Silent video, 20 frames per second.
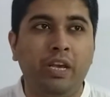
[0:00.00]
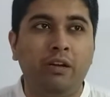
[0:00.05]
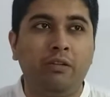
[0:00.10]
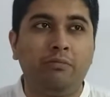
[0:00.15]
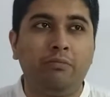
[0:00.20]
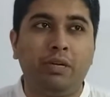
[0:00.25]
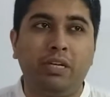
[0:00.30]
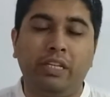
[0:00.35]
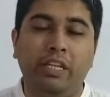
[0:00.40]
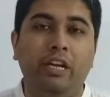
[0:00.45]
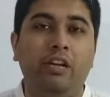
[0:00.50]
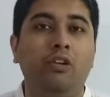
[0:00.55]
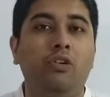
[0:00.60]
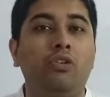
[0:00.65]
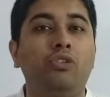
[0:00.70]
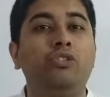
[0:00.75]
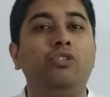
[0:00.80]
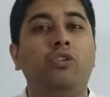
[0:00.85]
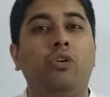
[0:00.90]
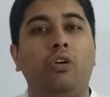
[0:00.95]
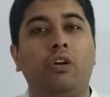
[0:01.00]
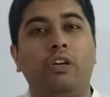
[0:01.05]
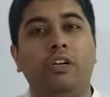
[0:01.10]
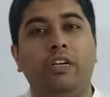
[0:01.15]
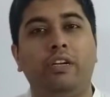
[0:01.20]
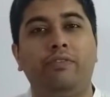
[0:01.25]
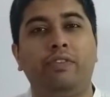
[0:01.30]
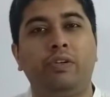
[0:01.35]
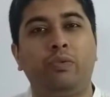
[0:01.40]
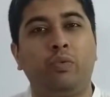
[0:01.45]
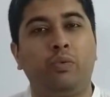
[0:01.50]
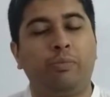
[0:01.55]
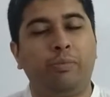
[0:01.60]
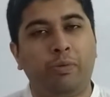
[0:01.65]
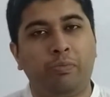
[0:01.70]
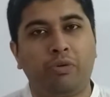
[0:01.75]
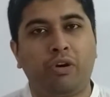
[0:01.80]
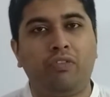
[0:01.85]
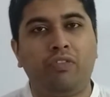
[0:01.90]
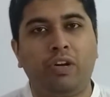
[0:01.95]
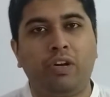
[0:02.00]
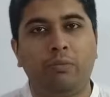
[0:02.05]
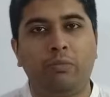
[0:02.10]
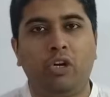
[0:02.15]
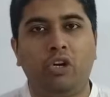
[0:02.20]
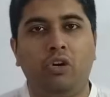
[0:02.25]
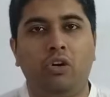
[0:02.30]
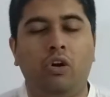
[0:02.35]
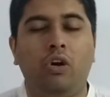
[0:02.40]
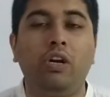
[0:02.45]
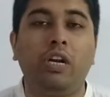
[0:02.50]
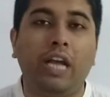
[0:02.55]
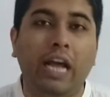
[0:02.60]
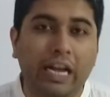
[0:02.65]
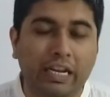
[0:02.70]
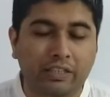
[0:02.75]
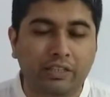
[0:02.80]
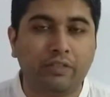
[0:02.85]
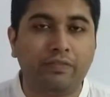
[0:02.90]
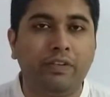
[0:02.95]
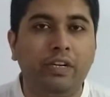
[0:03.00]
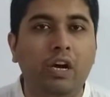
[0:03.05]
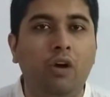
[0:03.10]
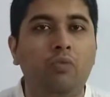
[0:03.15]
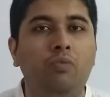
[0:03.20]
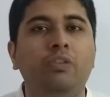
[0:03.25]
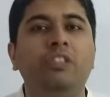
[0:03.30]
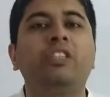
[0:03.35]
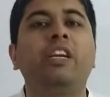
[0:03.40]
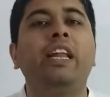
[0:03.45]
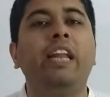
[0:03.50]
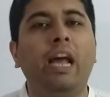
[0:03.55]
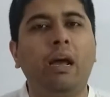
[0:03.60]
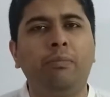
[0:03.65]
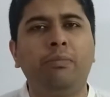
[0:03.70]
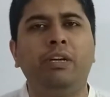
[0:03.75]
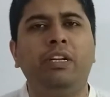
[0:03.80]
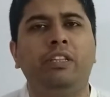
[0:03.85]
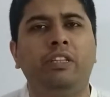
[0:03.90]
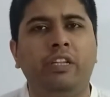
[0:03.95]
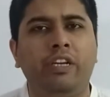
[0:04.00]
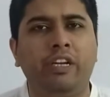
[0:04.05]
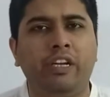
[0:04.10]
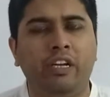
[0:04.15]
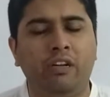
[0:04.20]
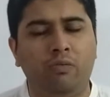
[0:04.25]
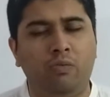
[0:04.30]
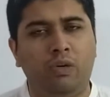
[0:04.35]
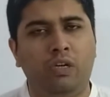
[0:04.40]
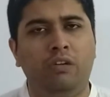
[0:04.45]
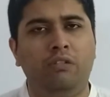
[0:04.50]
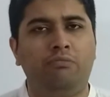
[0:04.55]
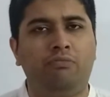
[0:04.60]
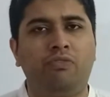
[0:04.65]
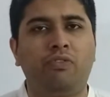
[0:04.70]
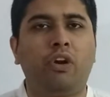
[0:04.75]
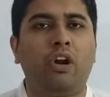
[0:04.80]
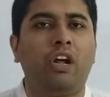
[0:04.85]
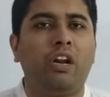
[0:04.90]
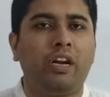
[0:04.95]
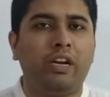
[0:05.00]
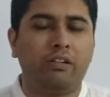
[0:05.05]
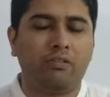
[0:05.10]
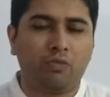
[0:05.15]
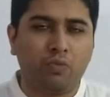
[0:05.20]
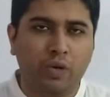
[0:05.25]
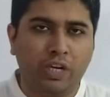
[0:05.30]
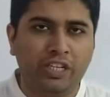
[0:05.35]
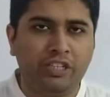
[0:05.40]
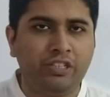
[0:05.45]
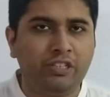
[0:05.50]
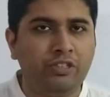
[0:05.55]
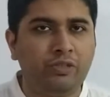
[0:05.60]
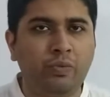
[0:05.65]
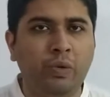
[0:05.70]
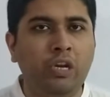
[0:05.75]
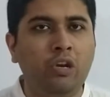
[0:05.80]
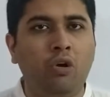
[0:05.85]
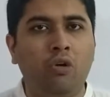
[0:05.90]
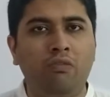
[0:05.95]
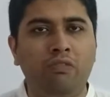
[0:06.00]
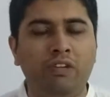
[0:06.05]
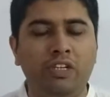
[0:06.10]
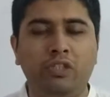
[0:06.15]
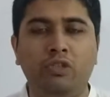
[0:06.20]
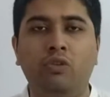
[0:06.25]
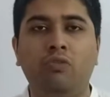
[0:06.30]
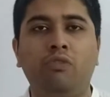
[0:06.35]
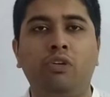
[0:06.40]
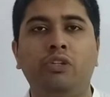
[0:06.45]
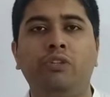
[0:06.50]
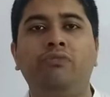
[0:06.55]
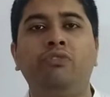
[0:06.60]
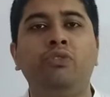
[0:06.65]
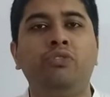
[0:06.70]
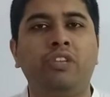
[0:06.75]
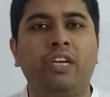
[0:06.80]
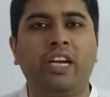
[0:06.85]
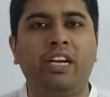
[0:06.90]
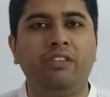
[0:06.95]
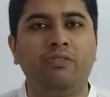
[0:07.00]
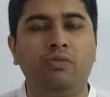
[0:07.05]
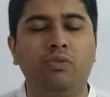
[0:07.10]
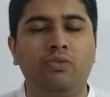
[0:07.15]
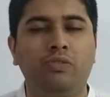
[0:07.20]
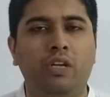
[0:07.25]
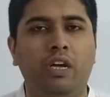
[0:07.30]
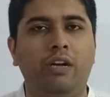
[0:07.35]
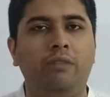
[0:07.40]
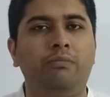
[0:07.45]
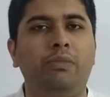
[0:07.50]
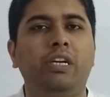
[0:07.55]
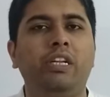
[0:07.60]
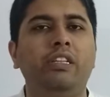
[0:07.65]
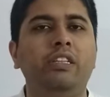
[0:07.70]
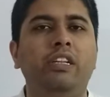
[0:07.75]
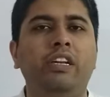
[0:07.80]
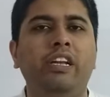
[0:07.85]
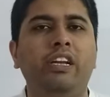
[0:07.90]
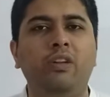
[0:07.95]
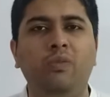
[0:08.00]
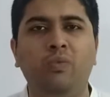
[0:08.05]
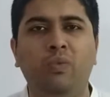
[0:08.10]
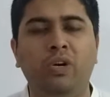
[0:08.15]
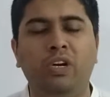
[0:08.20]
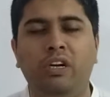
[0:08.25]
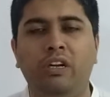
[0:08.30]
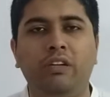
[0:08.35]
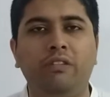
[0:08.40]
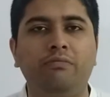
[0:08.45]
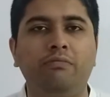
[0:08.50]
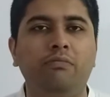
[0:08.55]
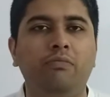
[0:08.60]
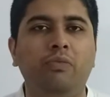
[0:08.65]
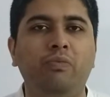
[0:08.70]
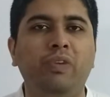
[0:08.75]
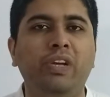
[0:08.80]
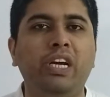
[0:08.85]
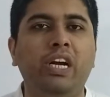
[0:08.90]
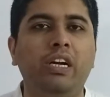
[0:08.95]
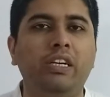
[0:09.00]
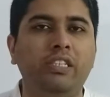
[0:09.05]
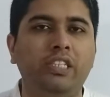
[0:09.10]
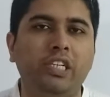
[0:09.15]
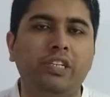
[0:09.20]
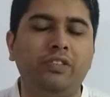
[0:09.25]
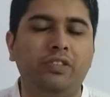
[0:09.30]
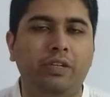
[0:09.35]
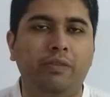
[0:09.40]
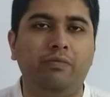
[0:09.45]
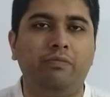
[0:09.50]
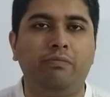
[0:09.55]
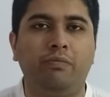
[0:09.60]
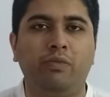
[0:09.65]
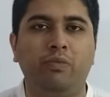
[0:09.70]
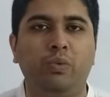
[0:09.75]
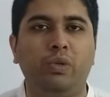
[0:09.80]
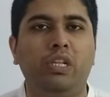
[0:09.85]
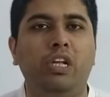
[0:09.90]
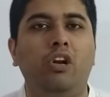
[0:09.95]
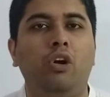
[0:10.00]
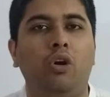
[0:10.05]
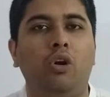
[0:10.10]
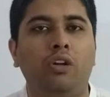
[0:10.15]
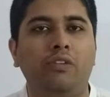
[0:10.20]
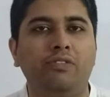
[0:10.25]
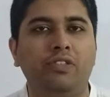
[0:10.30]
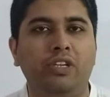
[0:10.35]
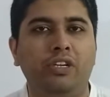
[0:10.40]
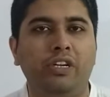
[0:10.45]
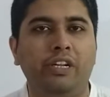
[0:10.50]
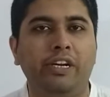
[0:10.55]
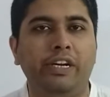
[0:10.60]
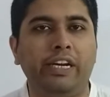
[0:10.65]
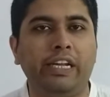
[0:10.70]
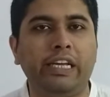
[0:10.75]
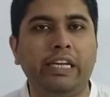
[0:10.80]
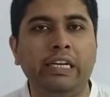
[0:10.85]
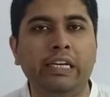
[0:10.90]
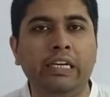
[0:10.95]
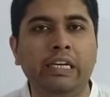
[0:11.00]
but they are not sure if it would be profitable or not as of now, which can happen in the real world. For our questions, we'll always know what the future cash flows are, but in the real world, we can't judge them with a lot of certainty.